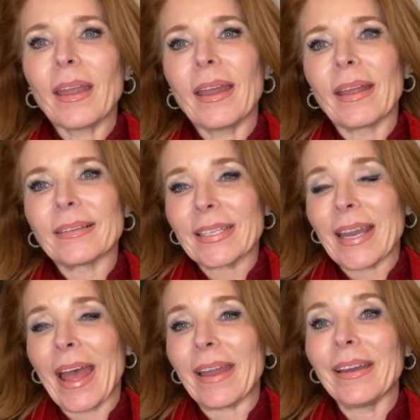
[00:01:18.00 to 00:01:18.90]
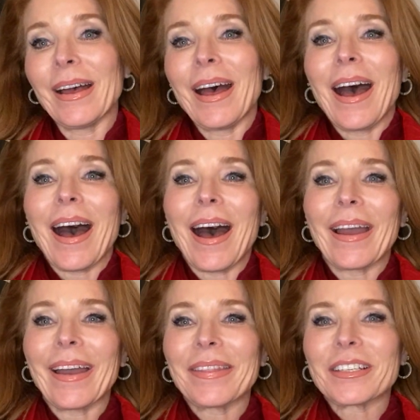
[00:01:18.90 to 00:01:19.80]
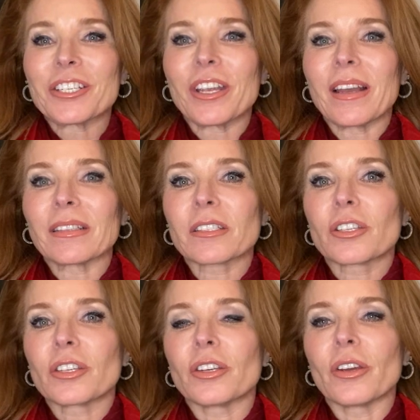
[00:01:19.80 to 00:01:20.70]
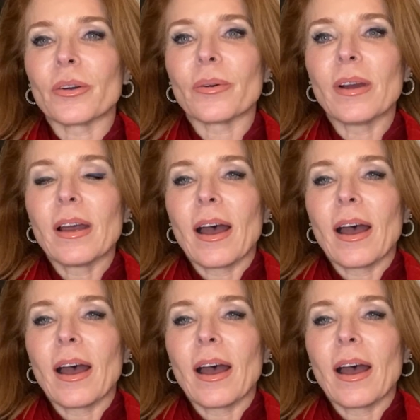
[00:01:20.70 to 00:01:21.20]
And today I had the chance to